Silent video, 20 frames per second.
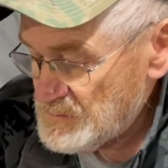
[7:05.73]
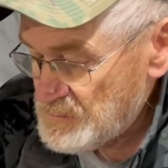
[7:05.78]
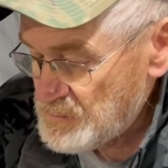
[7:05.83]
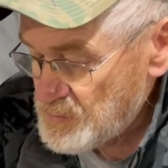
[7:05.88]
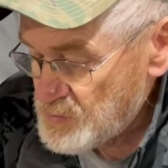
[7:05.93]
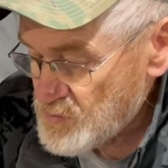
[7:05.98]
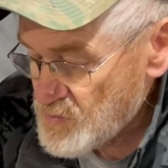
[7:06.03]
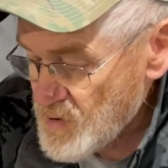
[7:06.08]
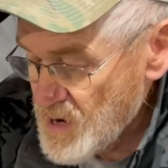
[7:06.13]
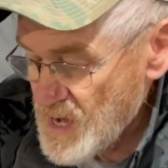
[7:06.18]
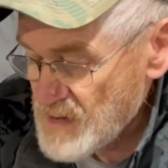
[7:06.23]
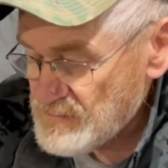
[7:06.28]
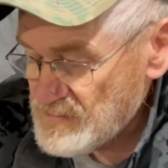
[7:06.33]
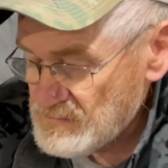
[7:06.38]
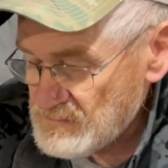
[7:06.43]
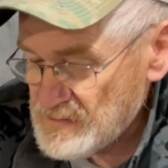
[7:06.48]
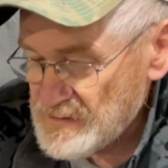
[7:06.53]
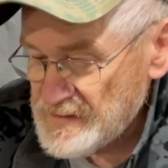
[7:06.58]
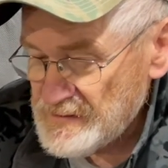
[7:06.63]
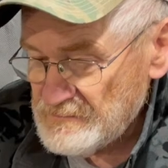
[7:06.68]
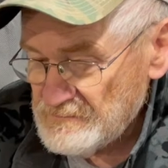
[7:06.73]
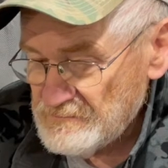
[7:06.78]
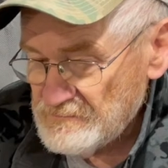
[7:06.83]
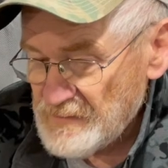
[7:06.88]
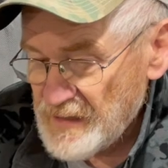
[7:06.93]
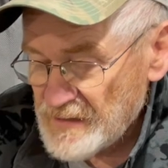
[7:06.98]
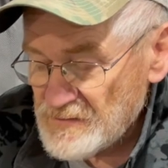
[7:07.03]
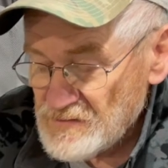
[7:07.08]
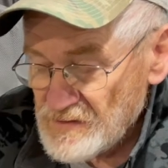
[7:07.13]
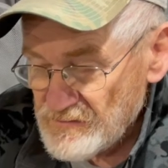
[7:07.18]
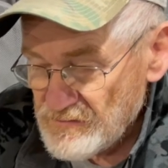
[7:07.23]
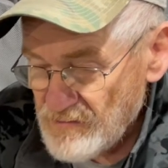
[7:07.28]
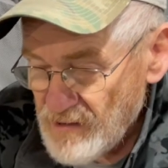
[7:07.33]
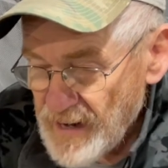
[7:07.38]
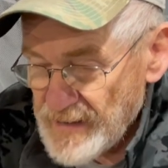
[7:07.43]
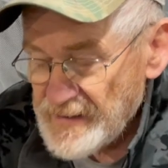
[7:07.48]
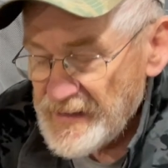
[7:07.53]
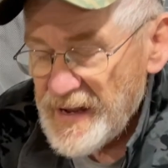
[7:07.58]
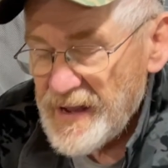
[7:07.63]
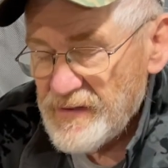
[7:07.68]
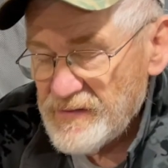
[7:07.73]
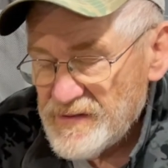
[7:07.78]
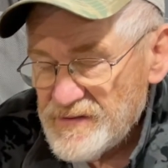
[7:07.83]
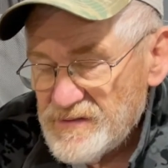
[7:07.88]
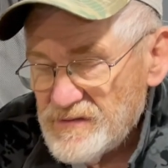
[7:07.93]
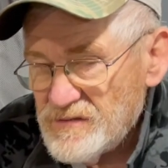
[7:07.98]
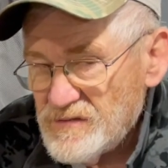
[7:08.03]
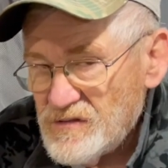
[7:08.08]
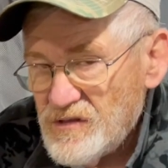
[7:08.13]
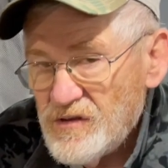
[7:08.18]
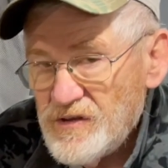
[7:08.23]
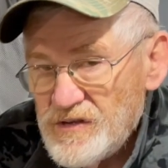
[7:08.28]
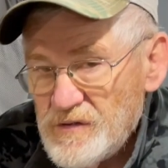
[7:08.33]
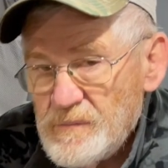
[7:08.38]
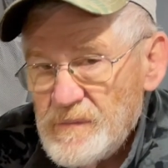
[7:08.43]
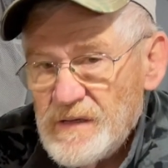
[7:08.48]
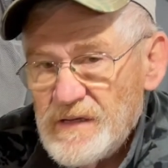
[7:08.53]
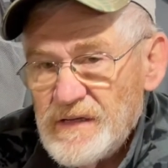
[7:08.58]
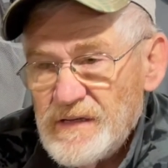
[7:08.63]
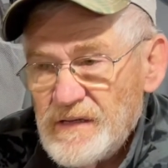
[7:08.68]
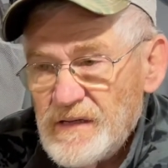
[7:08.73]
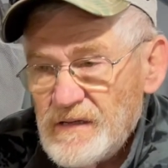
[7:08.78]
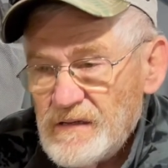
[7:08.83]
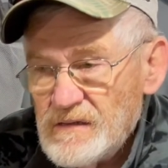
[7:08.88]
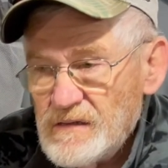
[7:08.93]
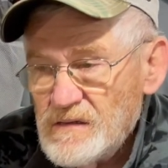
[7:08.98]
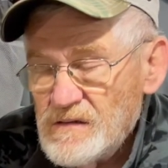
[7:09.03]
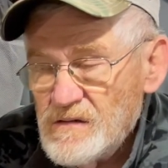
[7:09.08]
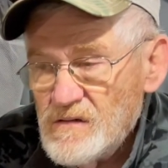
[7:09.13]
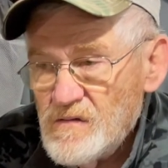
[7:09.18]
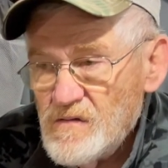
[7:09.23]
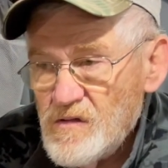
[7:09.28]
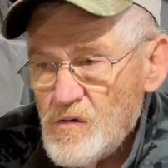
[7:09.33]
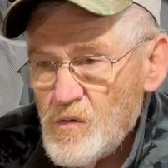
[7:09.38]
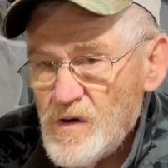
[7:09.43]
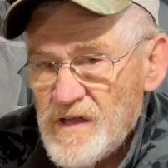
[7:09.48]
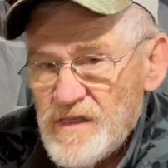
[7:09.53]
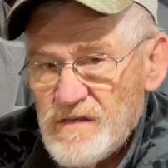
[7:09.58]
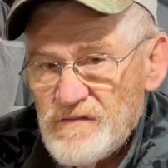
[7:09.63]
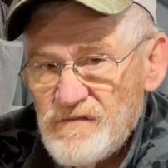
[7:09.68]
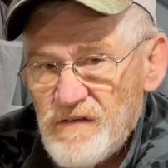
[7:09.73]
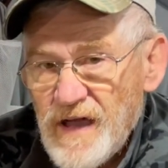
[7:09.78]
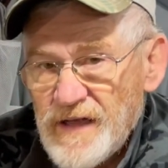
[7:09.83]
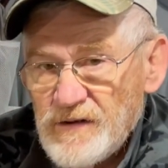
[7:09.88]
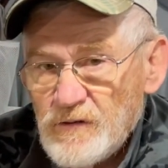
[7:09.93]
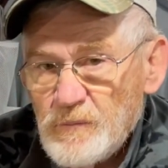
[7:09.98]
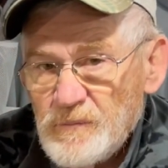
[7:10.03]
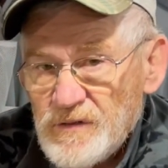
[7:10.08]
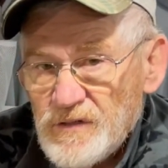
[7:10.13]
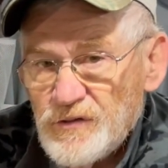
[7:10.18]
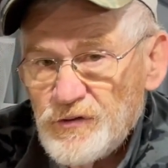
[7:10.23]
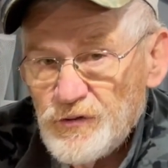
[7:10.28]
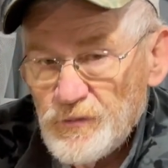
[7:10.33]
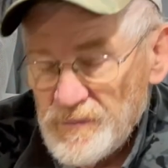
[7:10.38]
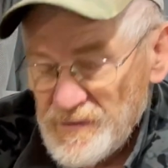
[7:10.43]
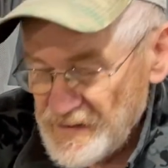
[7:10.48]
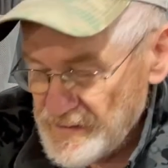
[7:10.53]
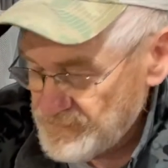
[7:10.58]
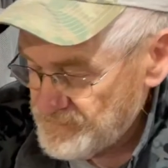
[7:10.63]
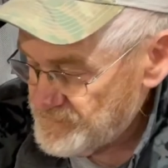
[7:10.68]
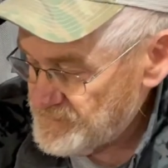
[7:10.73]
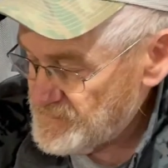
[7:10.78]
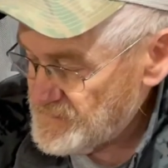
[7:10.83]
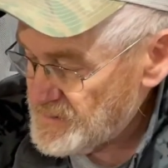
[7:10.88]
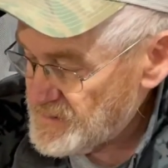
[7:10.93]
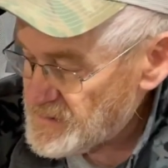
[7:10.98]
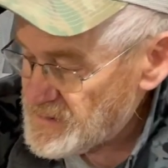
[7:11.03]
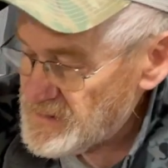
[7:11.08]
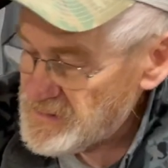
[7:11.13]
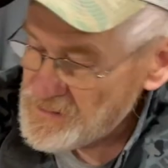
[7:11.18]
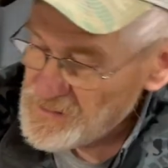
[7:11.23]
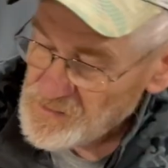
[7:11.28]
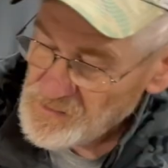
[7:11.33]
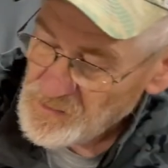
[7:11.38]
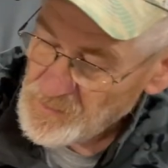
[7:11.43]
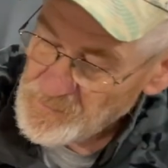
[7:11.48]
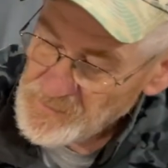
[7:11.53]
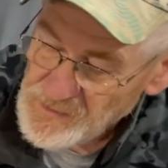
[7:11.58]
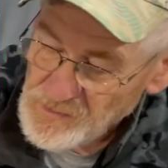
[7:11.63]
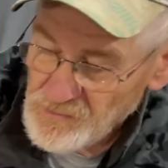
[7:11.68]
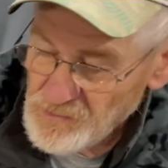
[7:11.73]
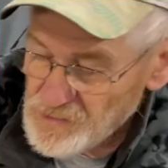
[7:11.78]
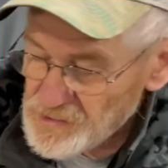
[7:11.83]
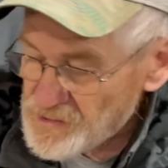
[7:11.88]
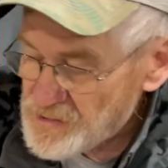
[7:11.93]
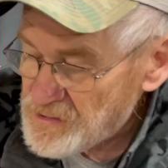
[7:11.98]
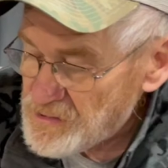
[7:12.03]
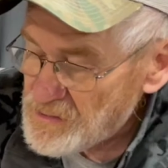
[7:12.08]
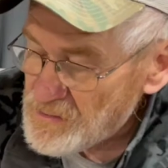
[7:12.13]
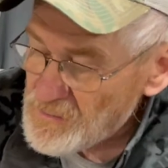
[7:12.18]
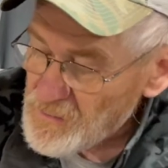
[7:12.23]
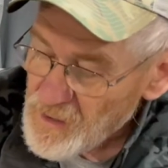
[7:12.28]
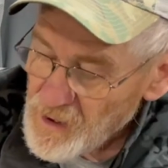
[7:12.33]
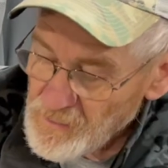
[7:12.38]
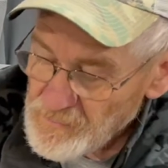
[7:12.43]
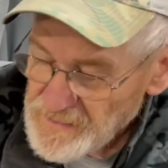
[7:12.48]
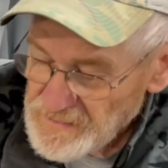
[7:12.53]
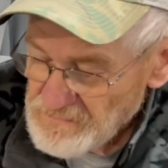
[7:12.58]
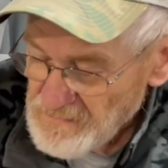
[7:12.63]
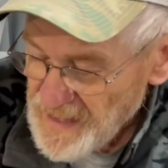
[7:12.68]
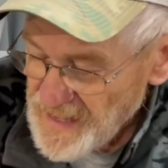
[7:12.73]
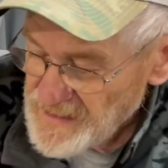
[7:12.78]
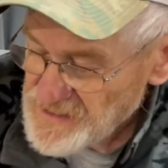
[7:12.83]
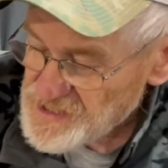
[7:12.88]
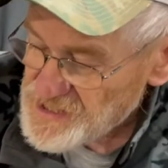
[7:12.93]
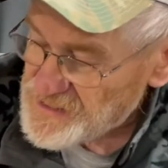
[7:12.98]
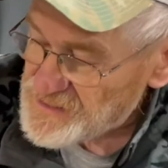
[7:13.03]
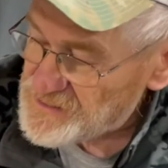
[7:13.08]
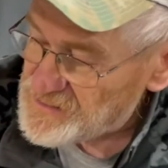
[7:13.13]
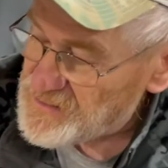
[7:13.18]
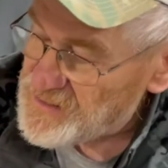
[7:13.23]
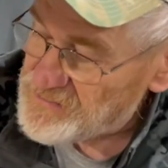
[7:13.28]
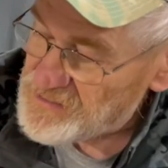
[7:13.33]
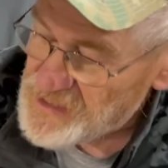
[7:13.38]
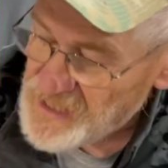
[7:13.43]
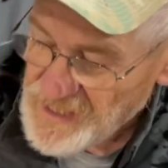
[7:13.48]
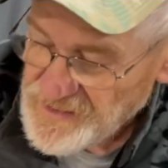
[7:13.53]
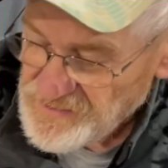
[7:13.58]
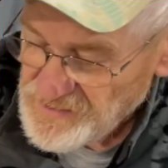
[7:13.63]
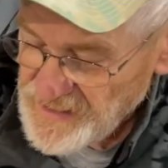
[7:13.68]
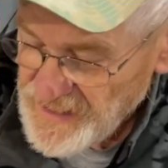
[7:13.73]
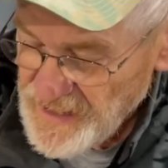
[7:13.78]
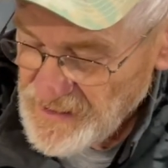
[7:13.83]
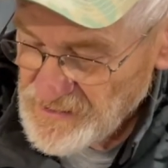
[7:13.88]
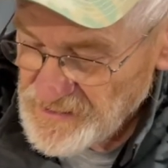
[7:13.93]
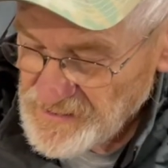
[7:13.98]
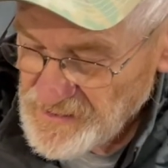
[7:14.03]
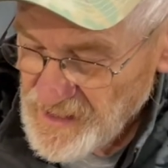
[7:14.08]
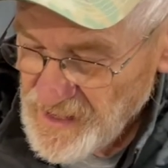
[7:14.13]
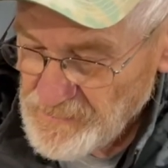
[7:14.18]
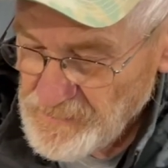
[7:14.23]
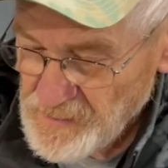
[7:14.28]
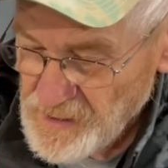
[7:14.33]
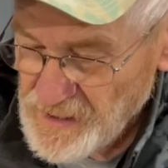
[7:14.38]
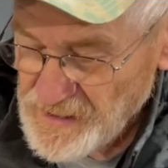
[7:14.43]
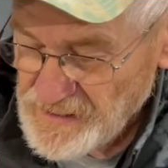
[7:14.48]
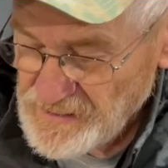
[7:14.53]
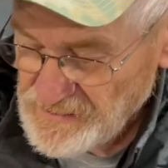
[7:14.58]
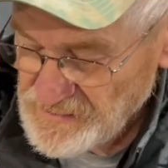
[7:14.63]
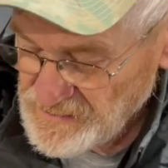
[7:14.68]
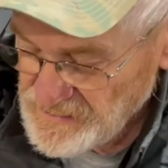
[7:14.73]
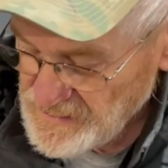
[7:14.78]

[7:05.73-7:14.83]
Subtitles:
probably, as of right now, this is going to be the way the final build will be. Again, this will be wood. It'll all be matching. It'll have a nice countertop on it.